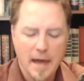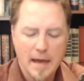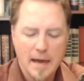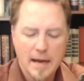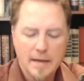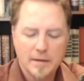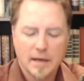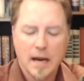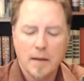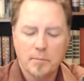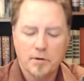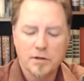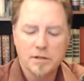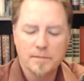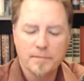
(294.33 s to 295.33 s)
The
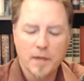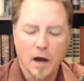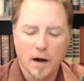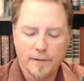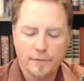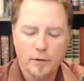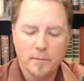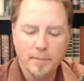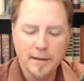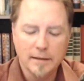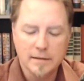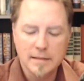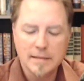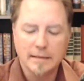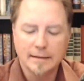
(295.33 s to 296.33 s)
campers are
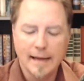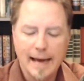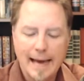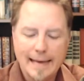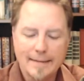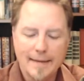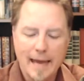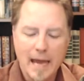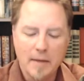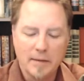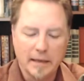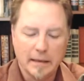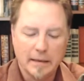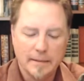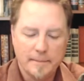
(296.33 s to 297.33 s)
forbidden to lie in the
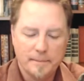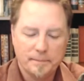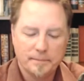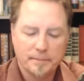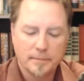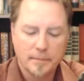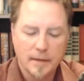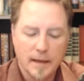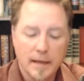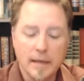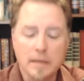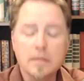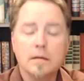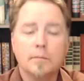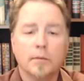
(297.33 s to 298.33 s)
hammock.
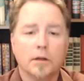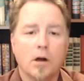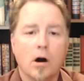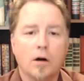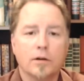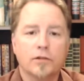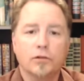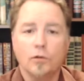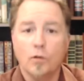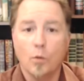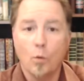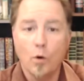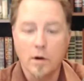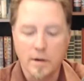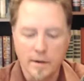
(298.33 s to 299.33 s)
It belongs to the
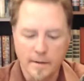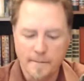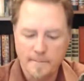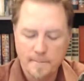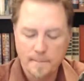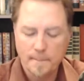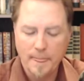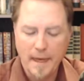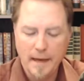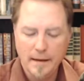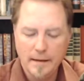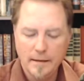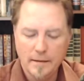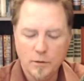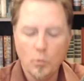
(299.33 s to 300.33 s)
warden.
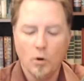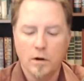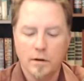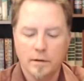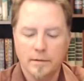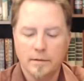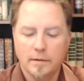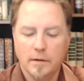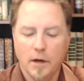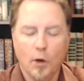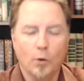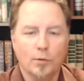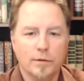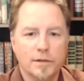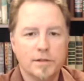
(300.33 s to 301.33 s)
The warden
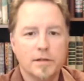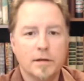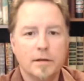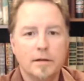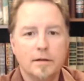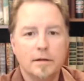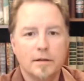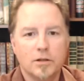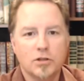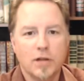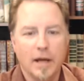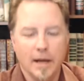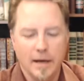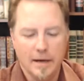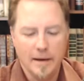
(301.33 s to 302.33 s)
owns the
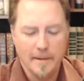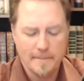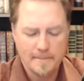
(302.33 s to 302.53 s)
shade.